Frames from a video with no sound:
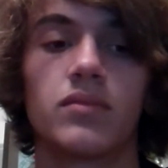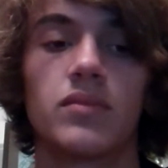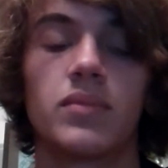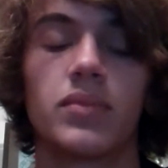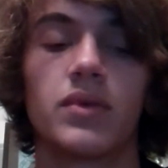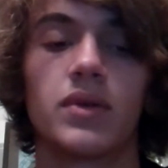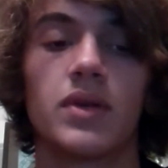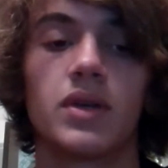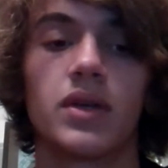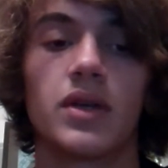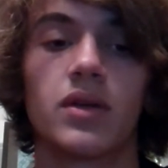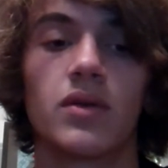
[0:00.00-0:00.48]

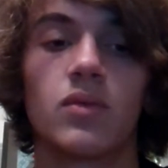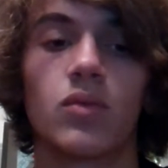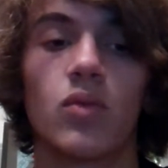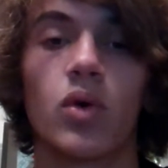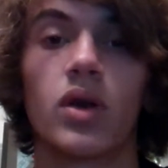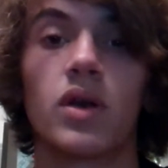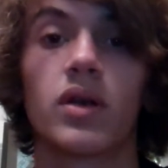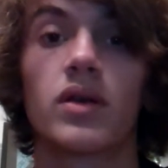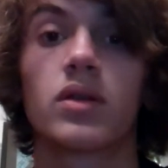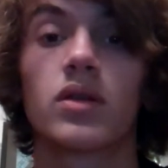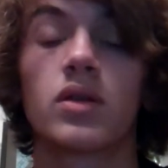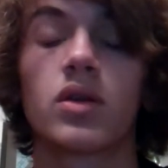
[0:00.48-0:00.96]
being
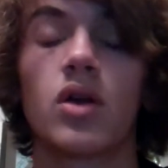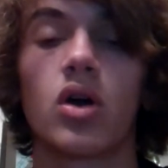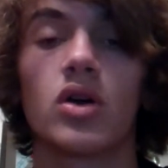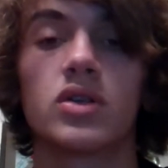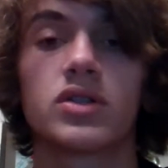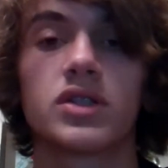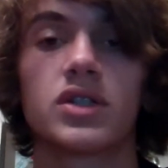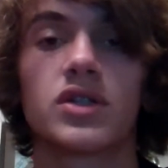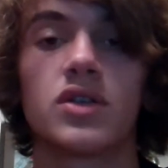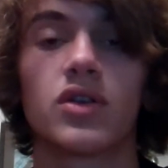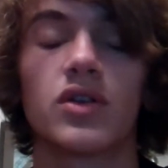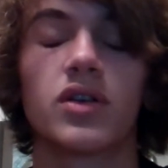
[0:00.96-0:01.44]
what
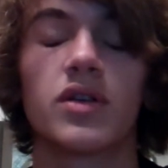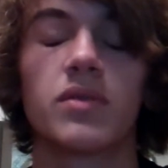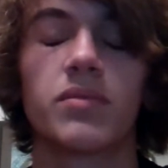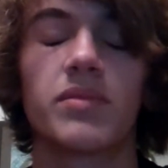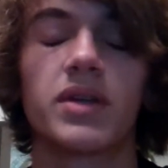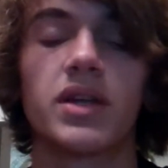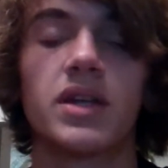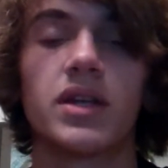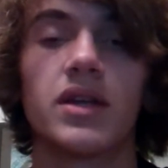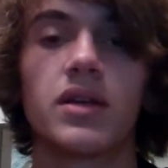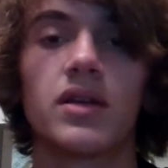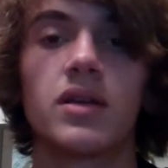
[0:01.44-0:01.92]
causes her to
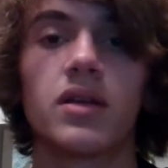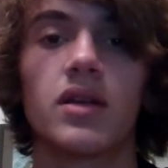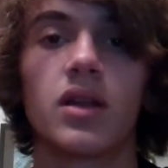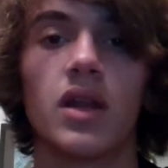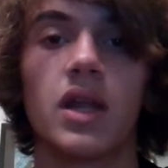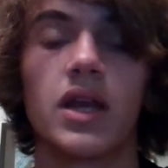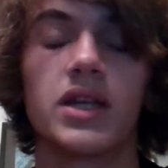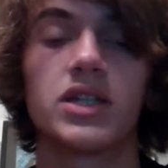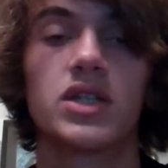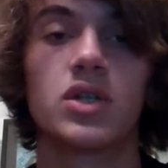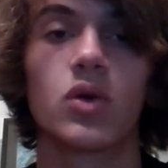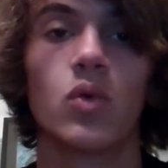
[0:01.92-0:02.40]
be
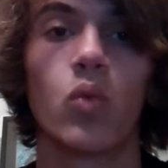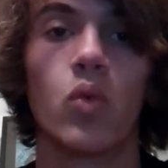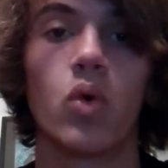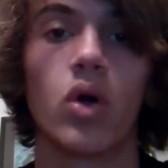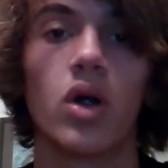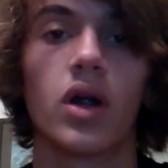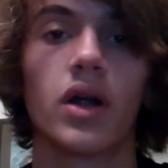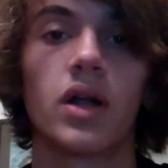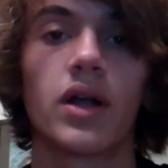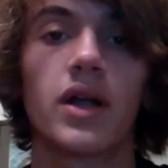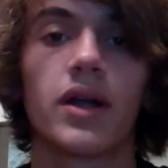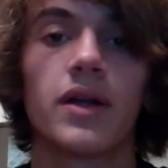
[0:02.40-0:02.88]
late to
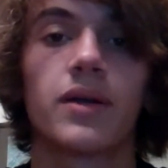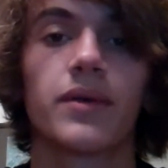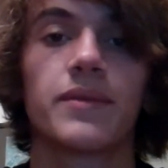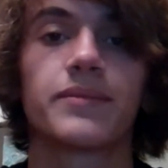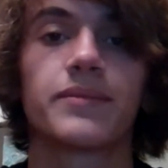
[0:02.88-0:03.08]
work.